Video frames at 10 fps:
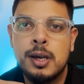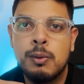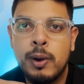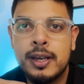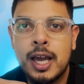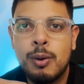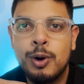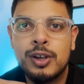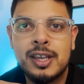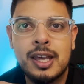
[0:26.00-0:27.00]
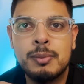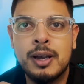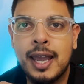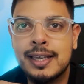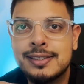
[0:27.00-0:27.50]
Right now we're looking at
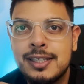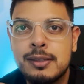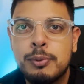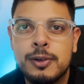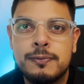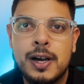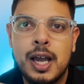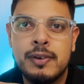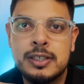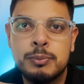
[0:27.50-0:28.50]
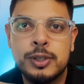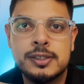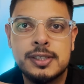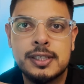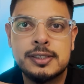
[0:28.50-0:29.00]
about 18.5,
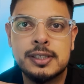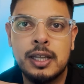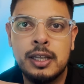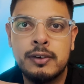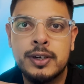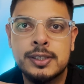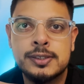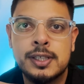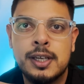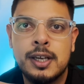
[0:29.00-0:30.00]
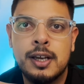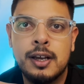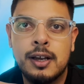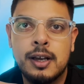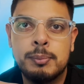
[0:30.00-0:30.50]
18.6 liras
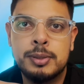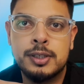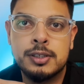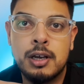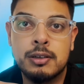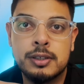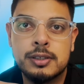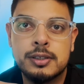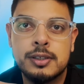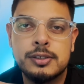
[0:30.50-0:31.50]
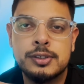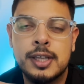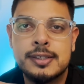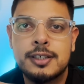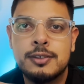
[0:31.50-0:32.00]
per dollar. So
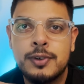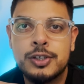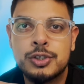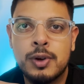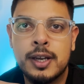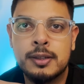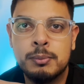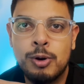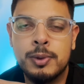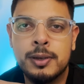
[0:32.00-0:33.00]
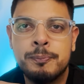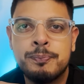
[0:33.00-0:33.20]
that's the conversion rate at the moment.